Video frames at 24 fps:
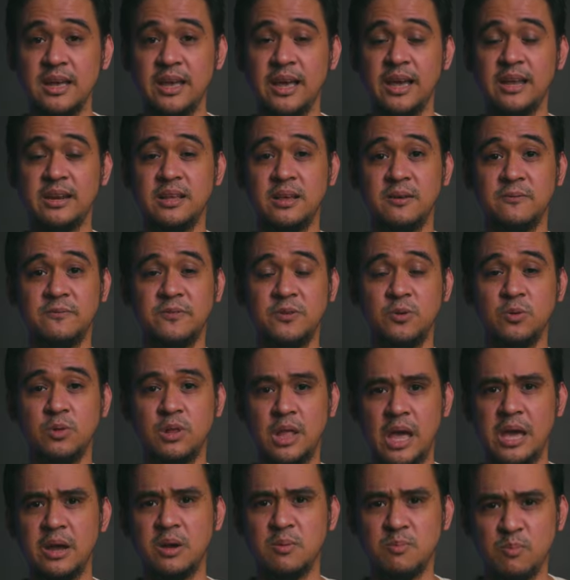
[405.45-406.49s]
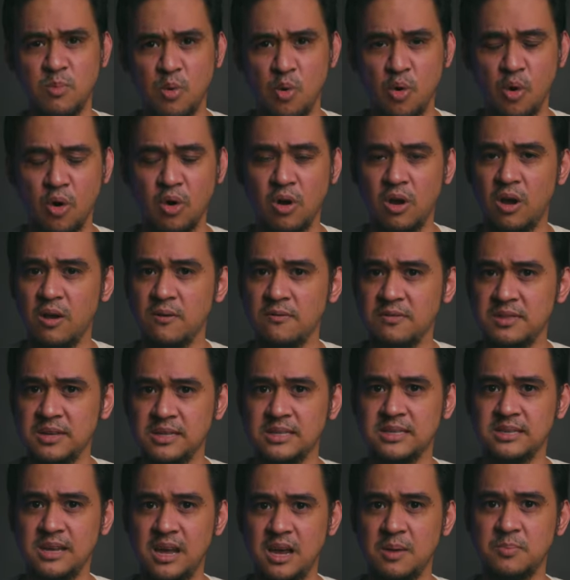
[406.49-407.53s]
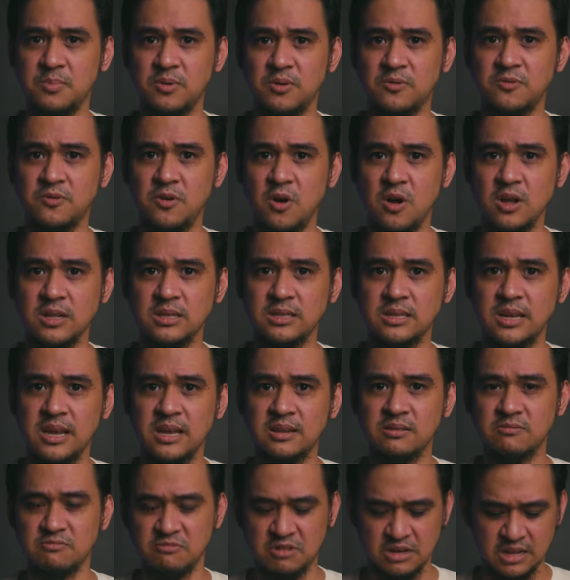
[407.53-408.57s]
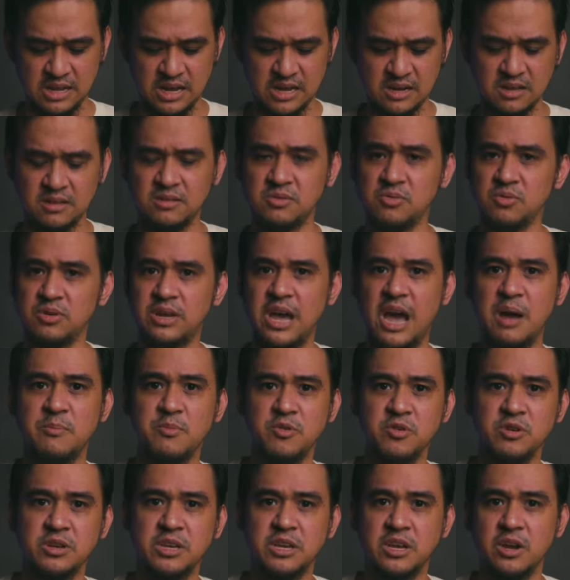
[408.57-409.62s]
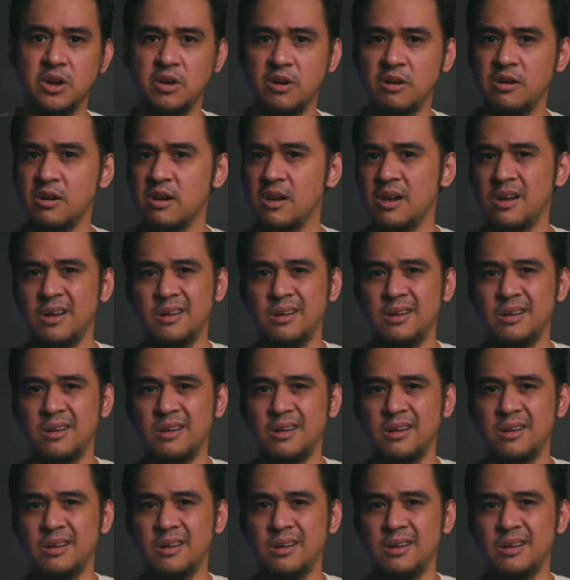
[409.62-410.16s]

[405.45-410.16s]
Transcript: And if you like more of this type of content related to camera gear,